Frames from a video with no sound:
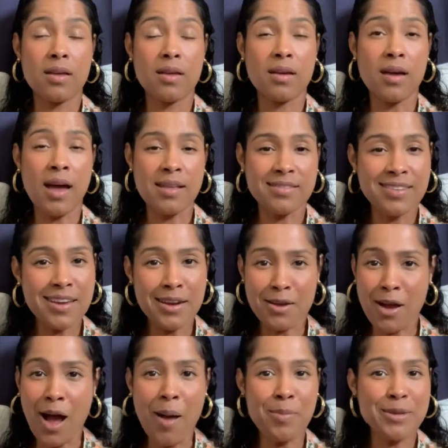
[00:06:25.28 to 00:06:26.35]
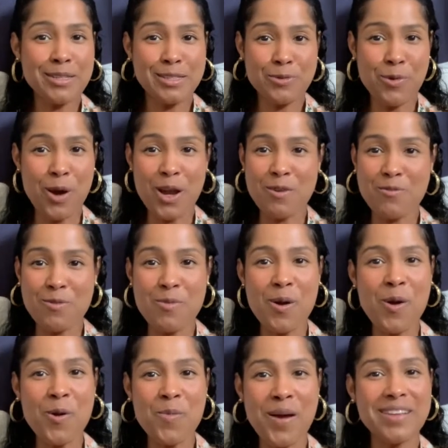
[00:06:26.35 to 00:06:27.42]
I did accomplish working from
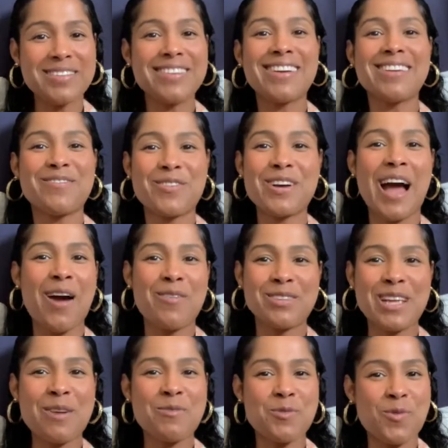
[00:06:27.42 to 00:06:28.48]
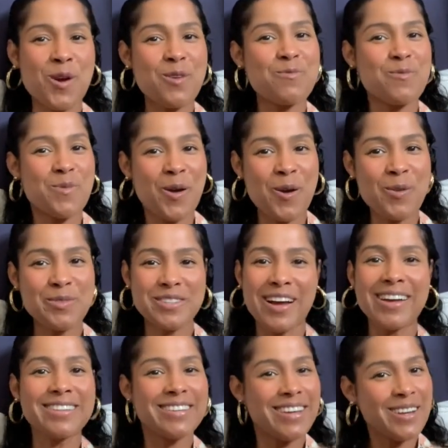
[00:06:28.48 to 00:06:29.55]
home. I was able to work from home, so I
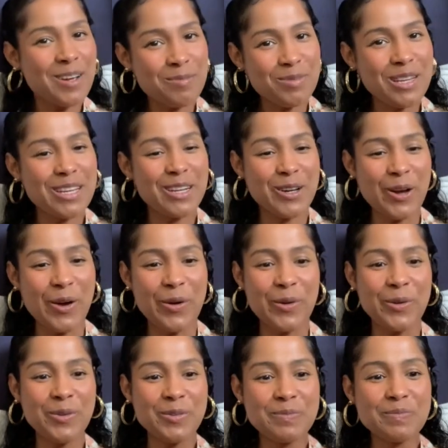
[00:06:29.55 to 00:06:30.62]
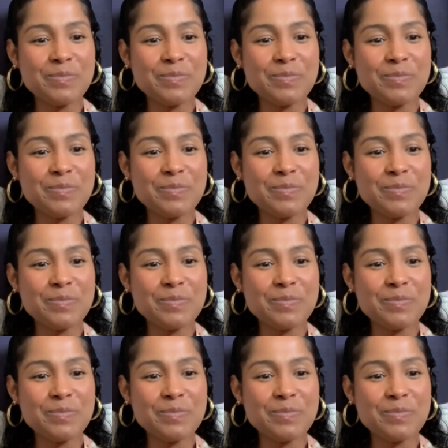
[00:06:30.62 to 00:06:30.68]
did complete a goal.